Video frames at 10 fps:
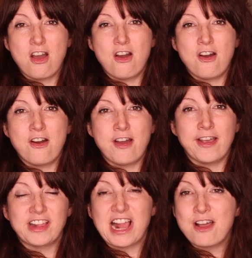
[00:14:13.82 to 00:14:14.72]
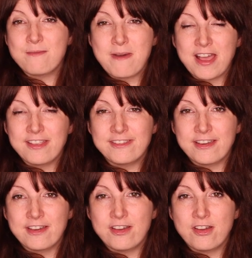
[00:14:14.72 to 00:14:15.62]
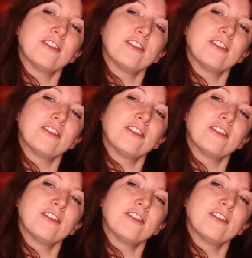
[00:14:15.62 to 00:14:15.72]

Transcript: or a childminder,